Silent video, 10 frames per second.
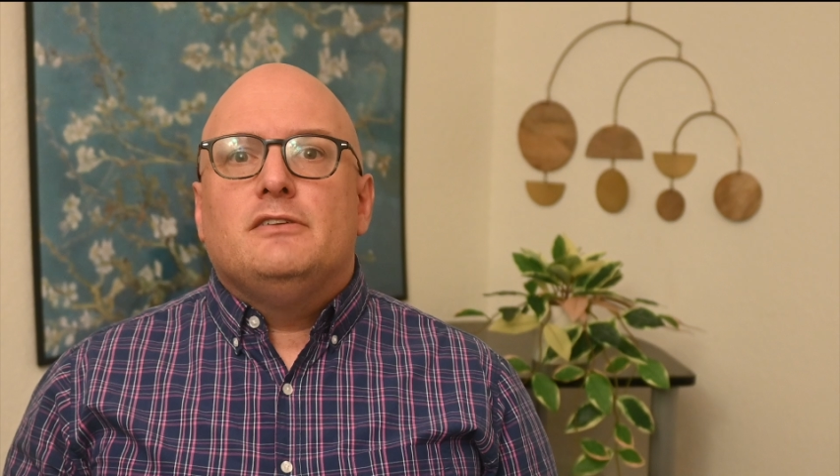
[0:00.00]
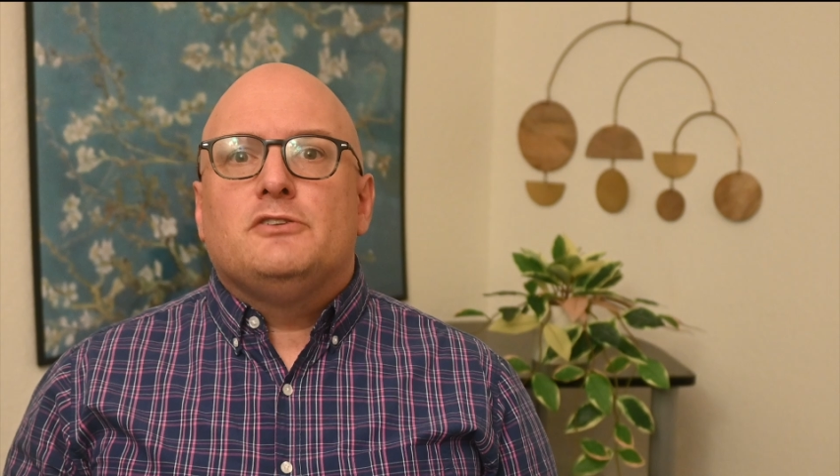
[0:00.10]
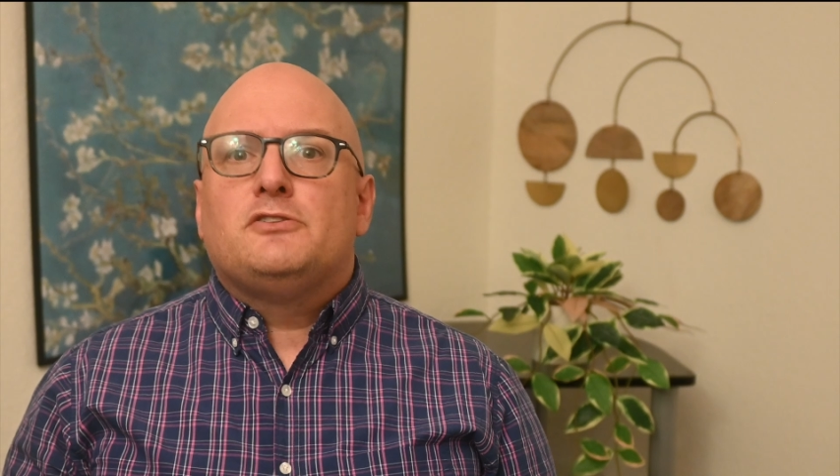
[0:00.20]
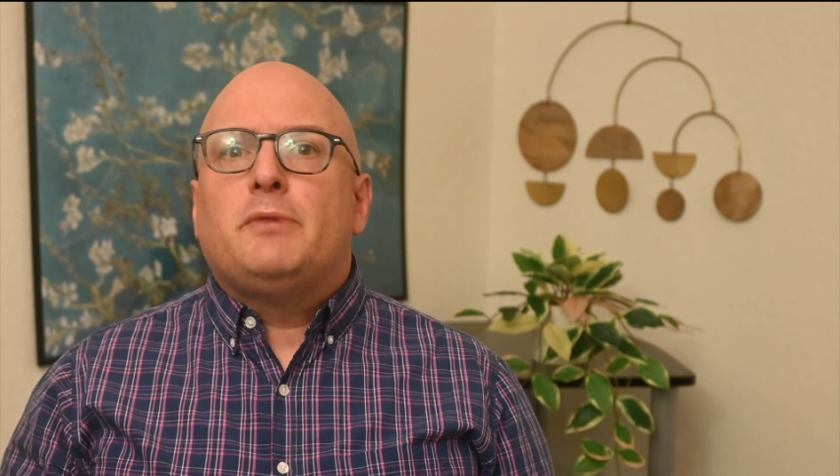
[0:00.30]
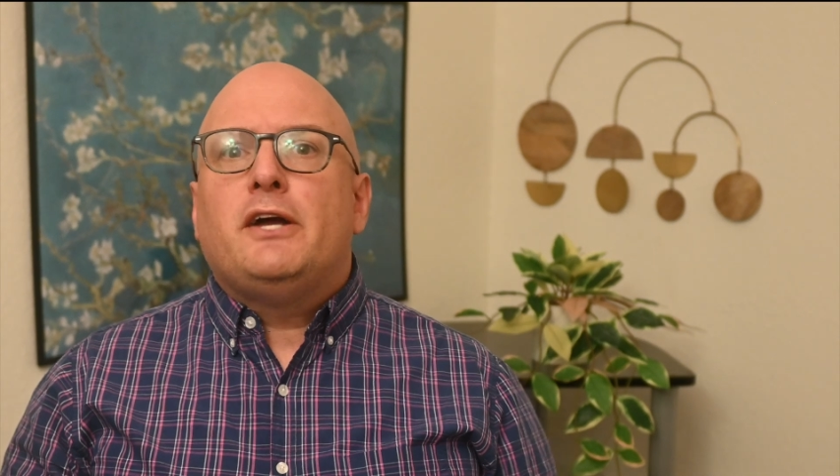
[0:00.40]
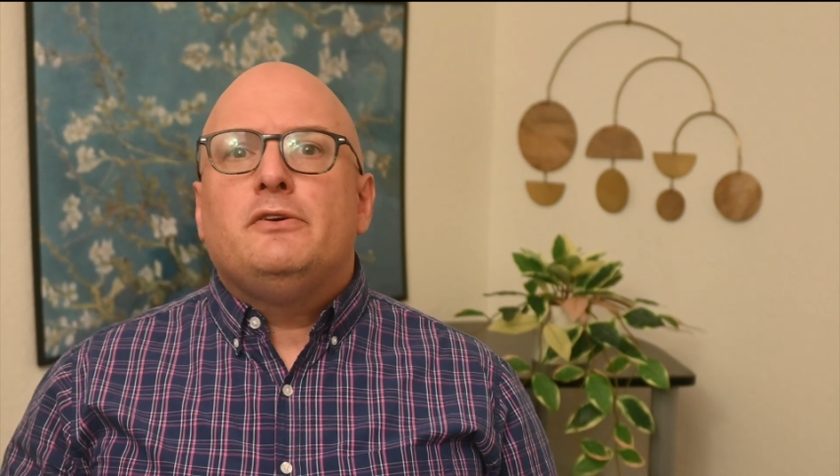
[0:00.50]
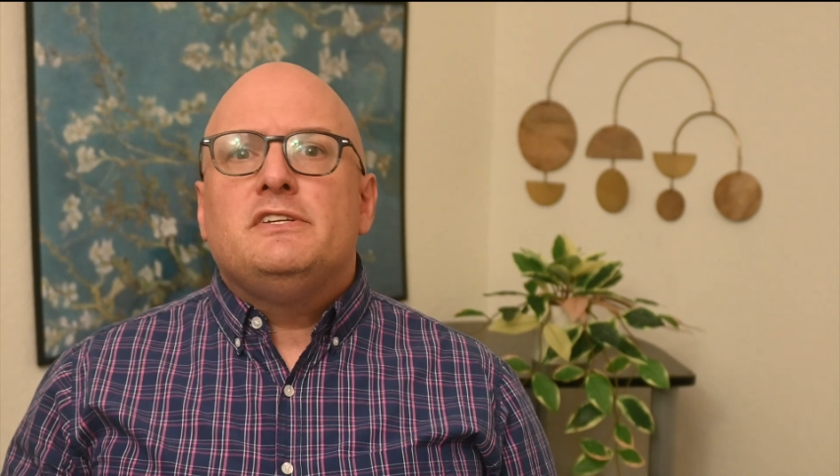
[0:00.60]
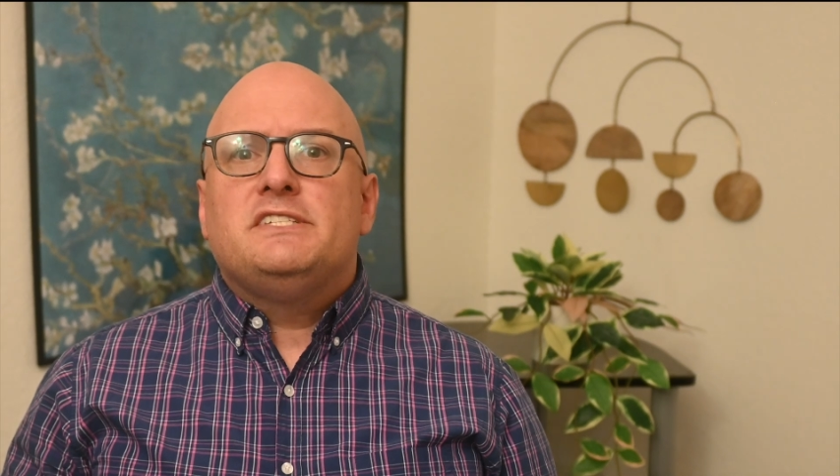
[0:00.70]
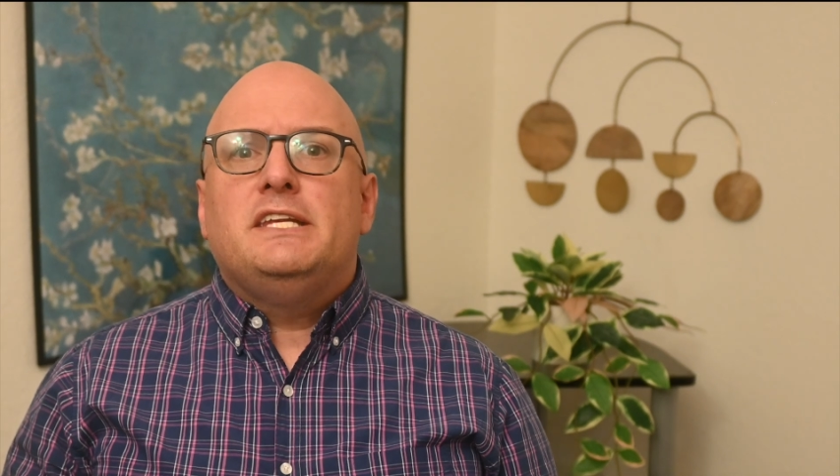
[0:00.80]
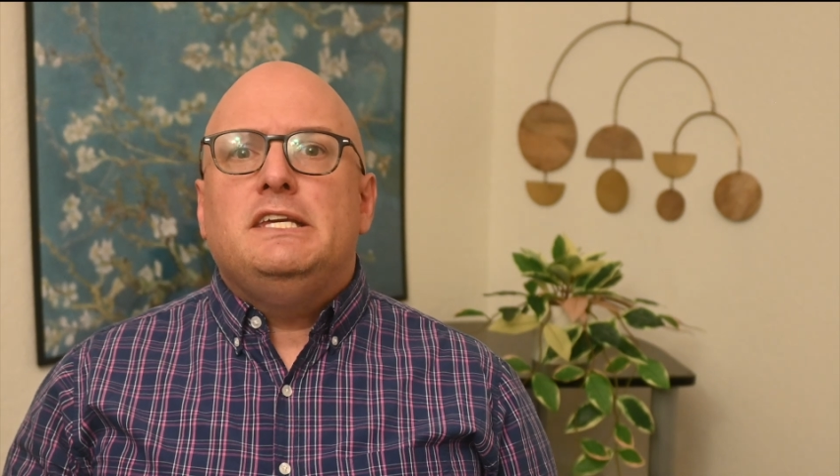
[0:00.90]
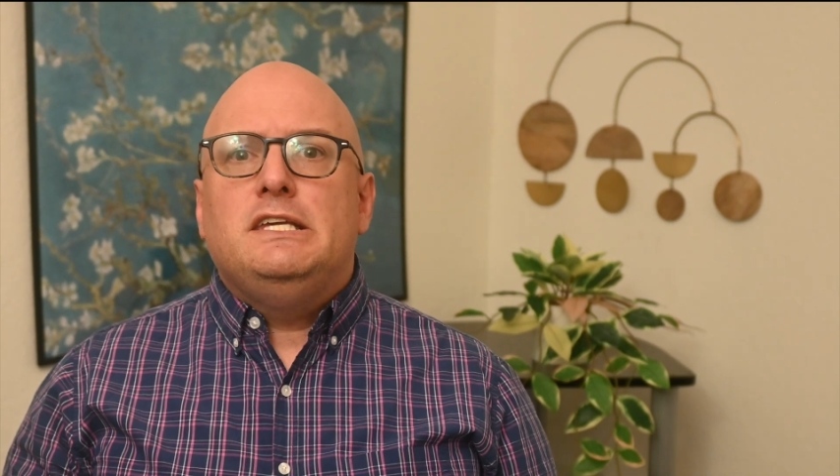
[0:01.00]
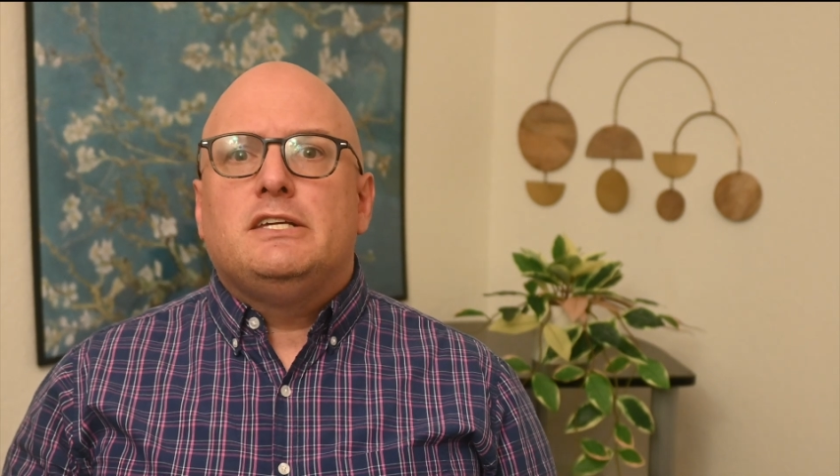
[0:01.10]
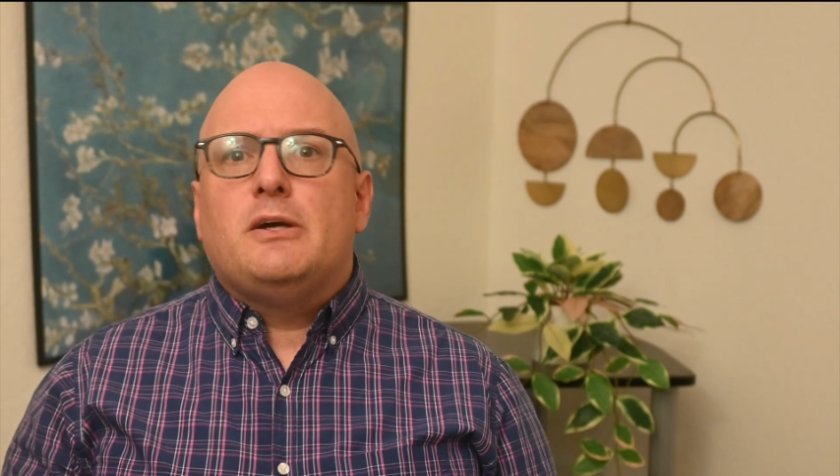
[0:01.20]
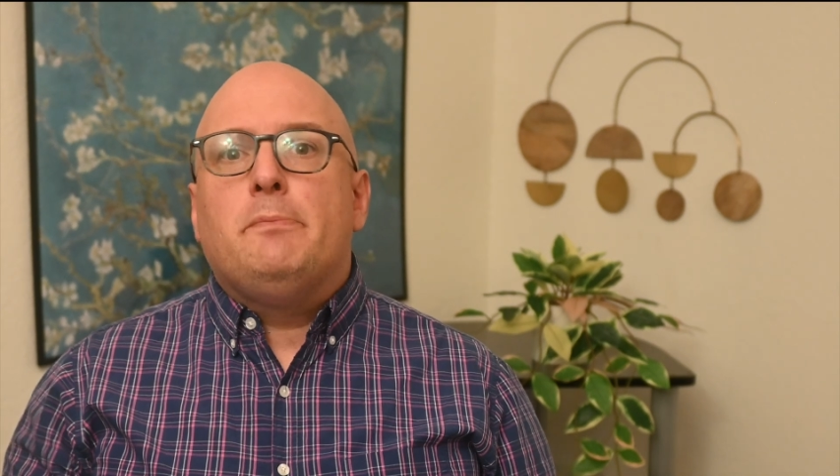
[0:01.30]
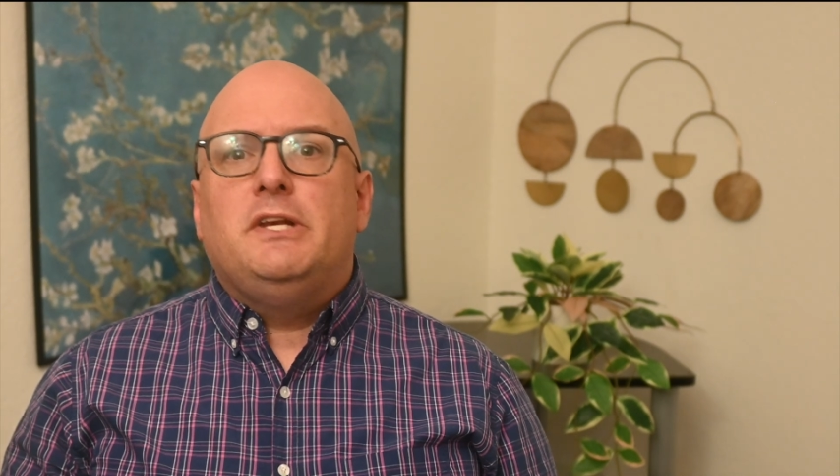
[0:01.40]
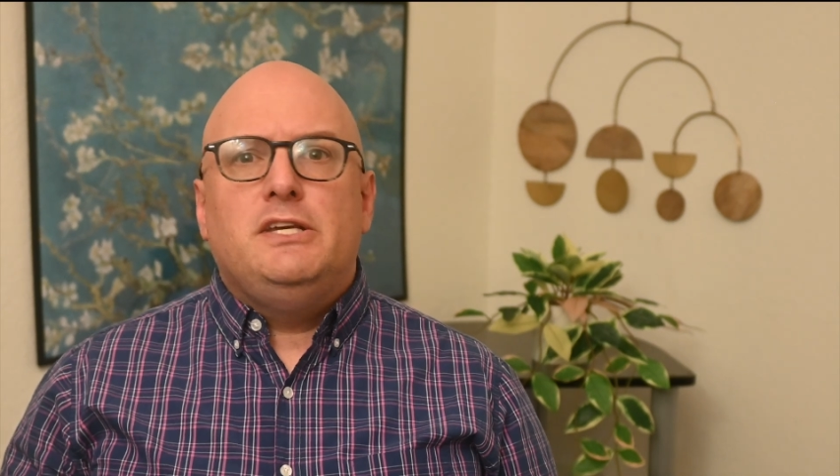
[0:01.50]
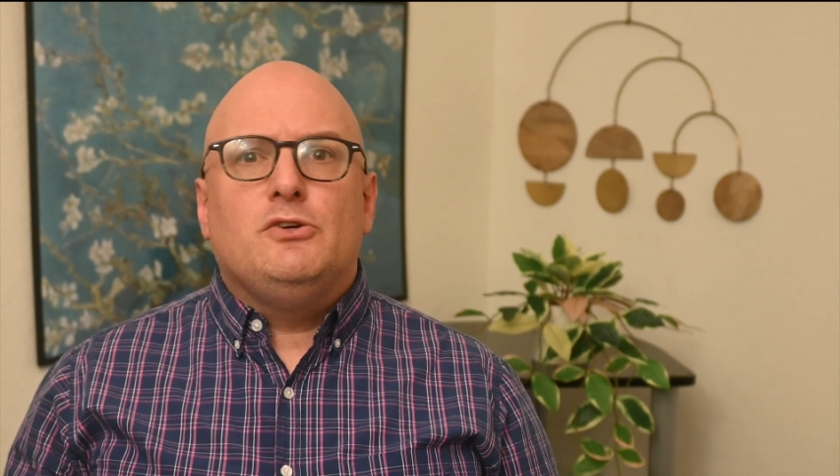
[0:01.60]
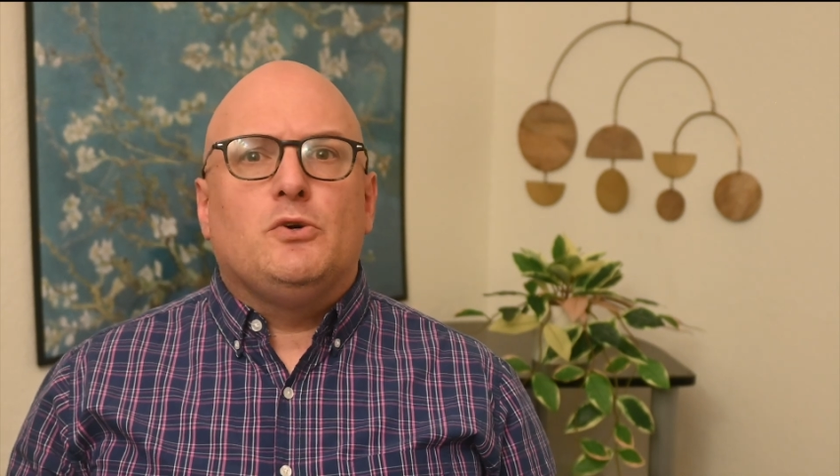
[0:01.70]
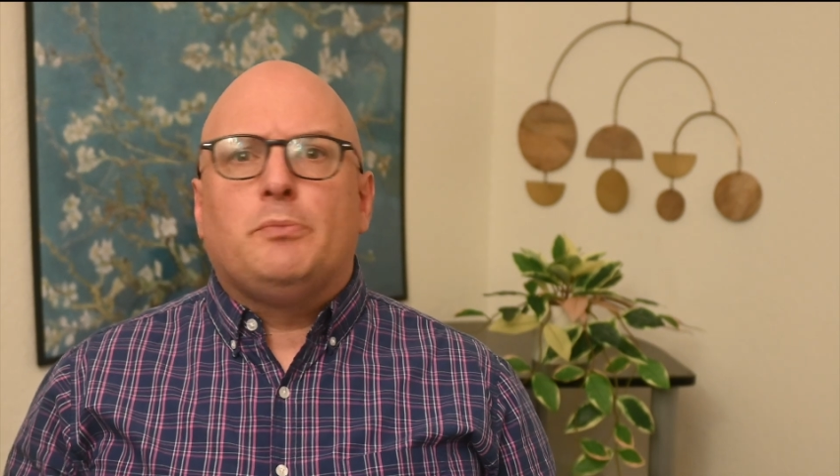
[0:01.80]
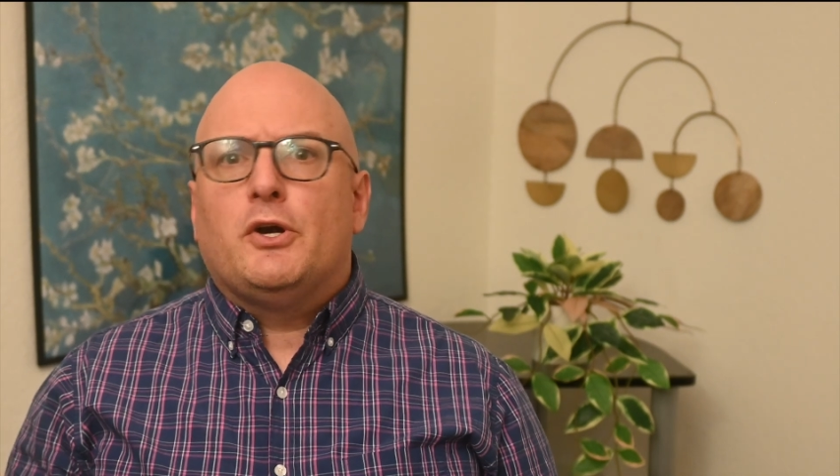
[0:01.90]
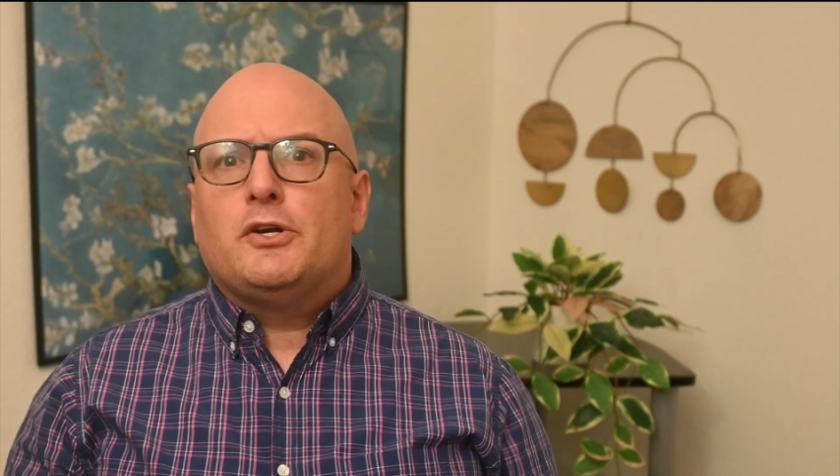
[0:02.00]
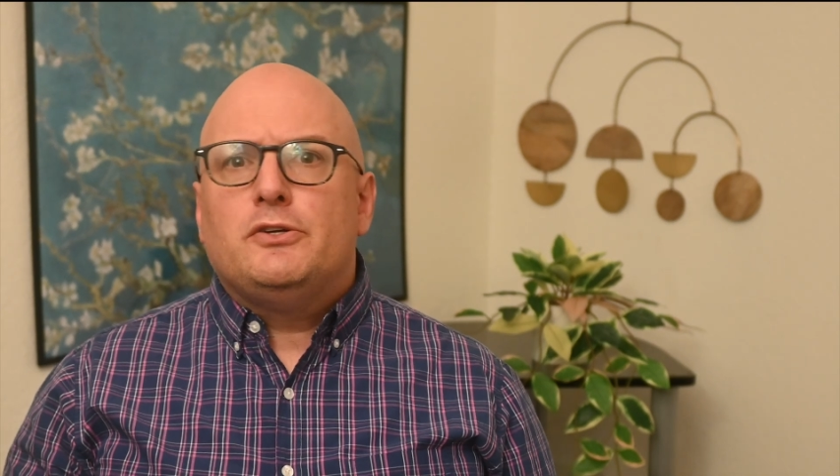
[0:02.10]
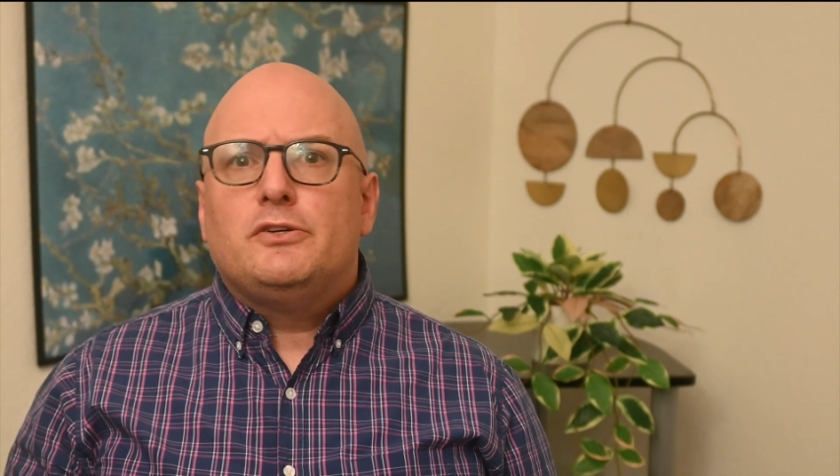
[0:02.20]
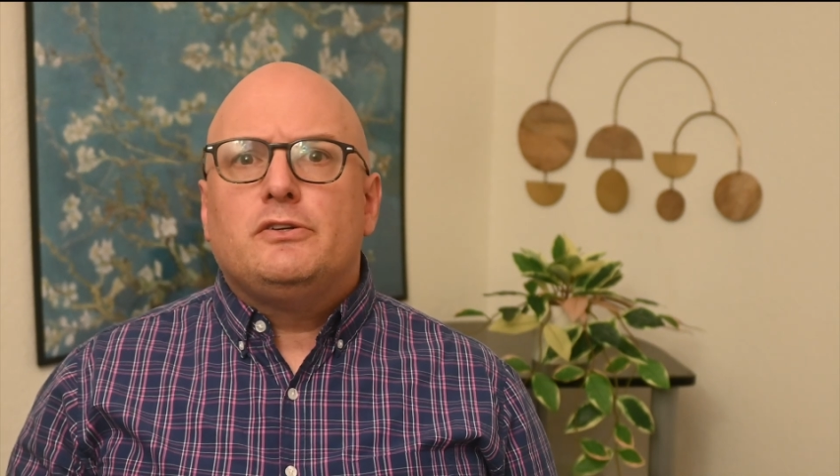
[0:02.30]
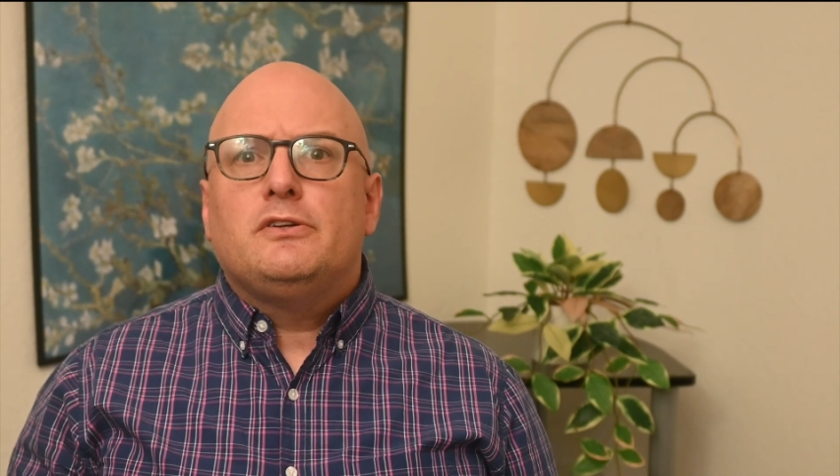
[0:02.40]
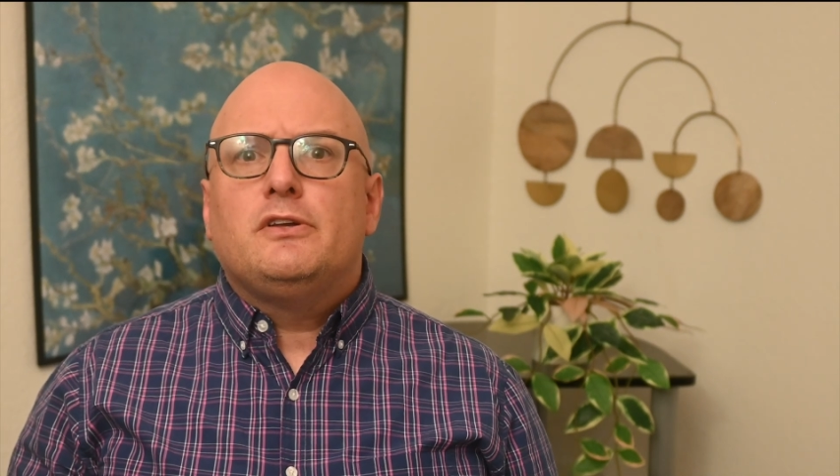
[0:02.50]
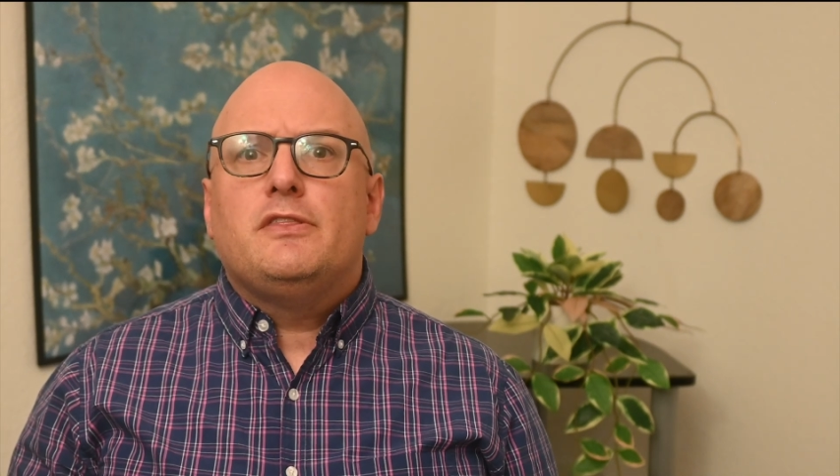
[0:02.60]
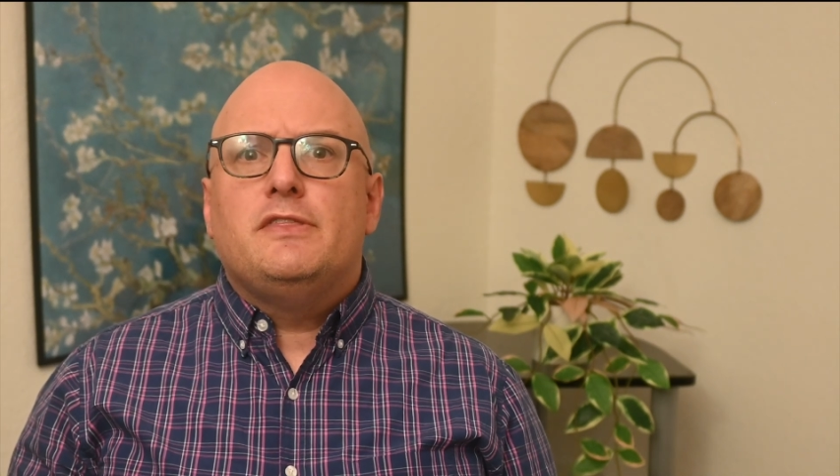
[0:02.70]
A supplier is any company or partner